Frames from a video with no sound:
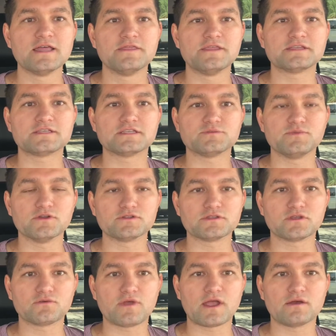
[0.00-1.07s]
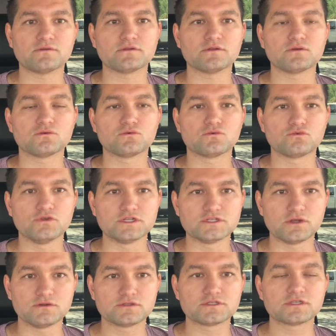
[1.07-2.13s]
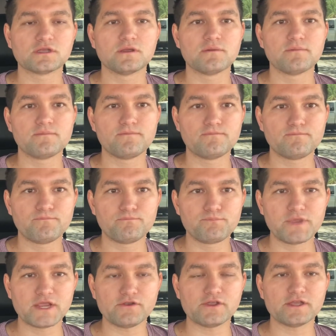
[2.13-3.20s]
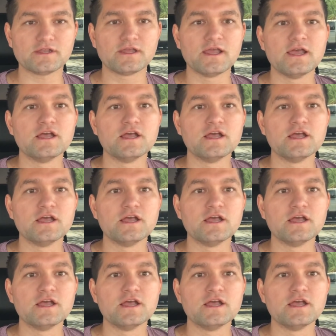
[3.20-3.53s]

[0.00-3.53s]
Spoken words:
This is built around results, period.